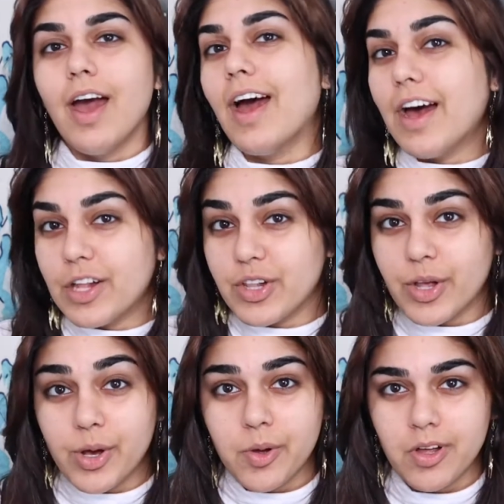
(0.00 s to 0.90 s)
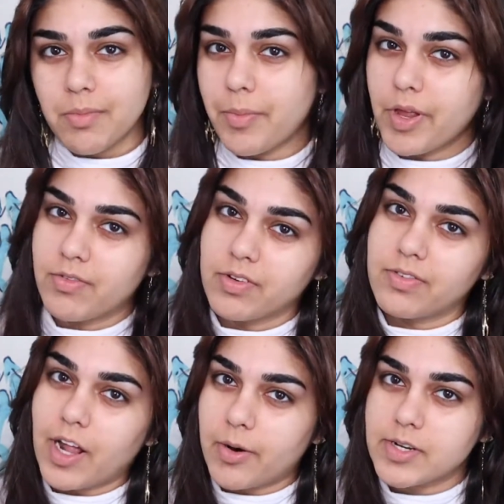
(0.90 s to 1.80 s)
Hello all my beautiful
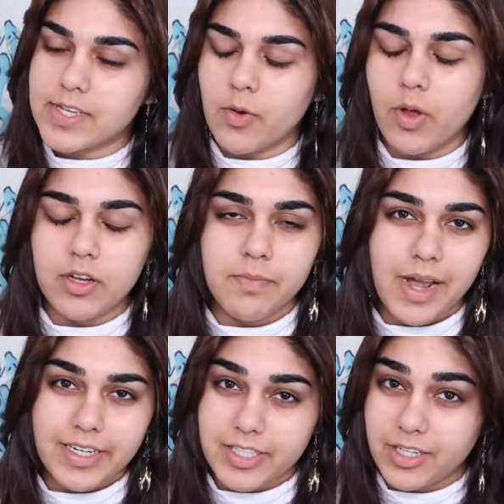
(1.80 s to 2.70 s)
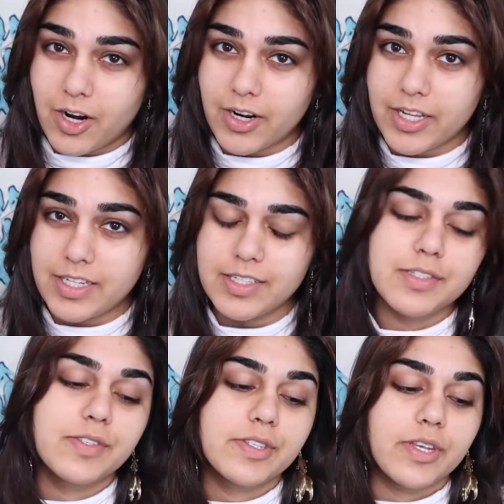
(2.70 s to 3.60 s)
flowers and welcome back to the garden.
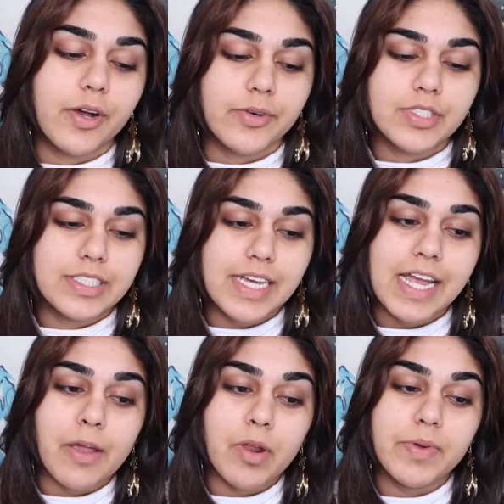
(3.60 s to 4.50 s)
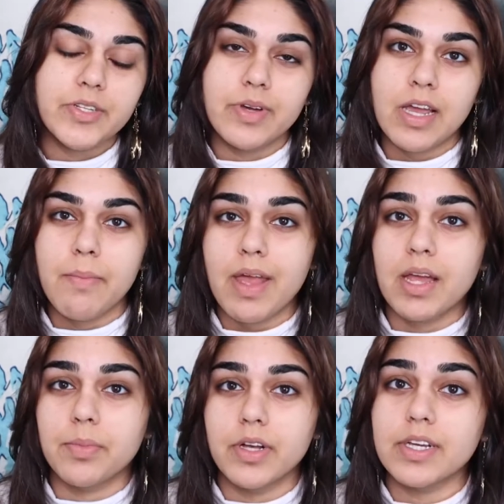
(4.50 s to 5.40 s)
So today I'm going to be doing a
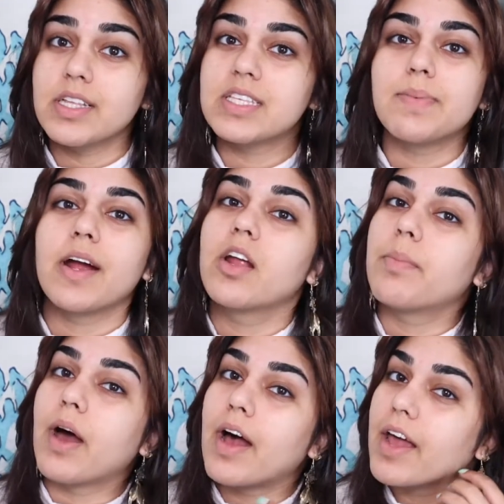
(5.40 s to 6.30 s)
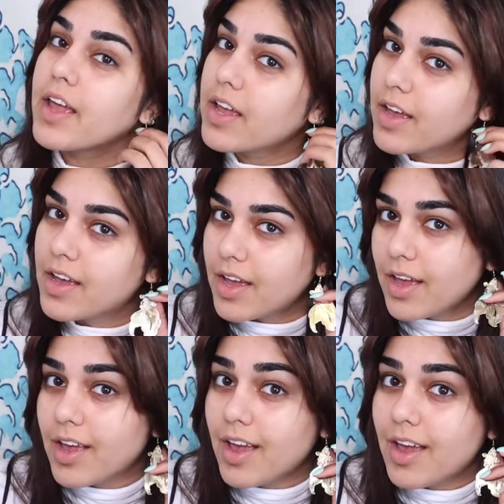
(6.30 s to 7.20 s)
makeup look inspired by
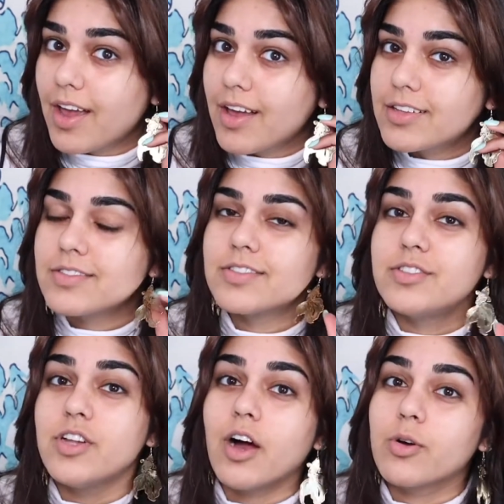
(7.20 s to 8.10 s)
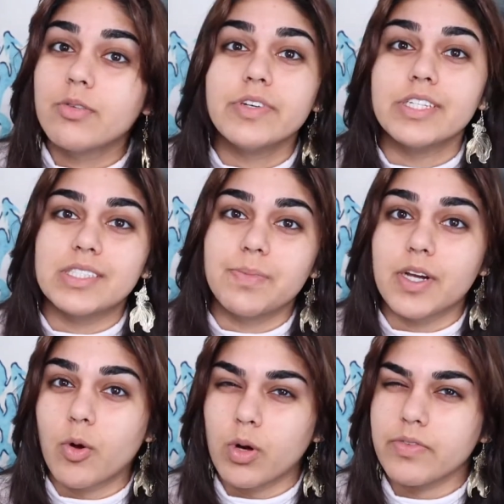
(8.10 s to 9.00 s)
not goldfish
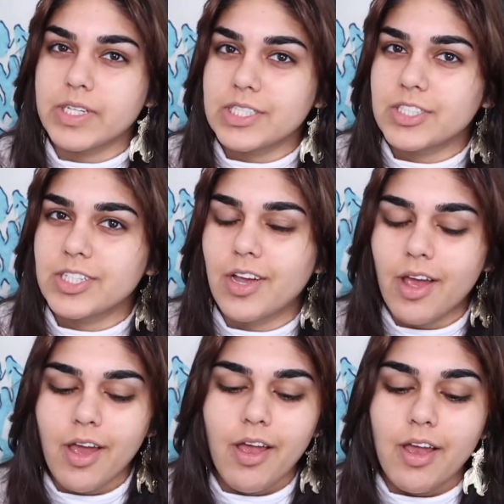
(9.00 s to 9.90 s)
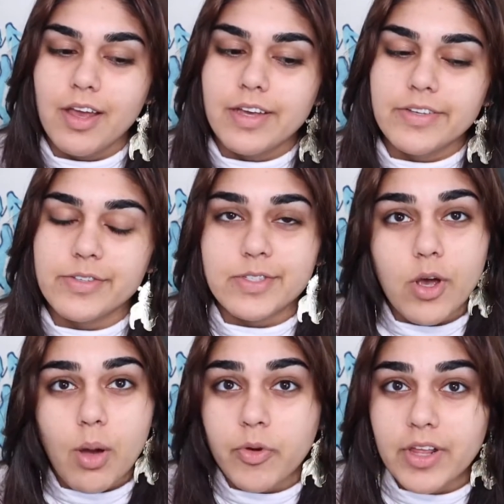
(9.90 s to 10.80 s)
but koi fish.
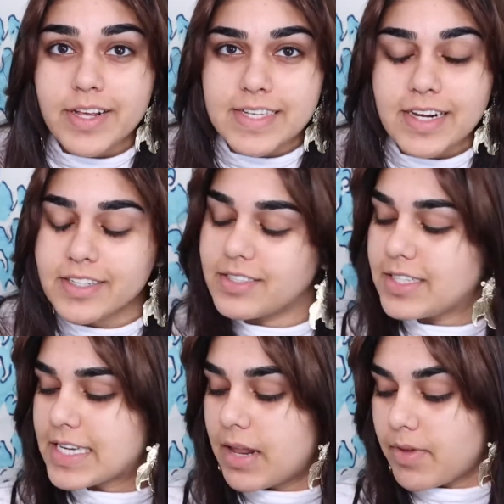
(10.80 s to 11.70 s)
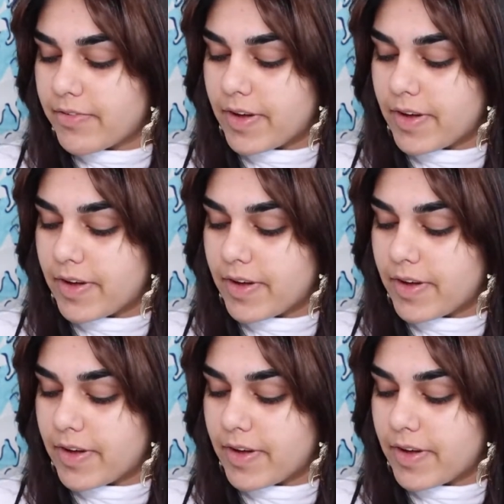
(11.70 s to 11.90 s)
So I'm really excited. It's going to be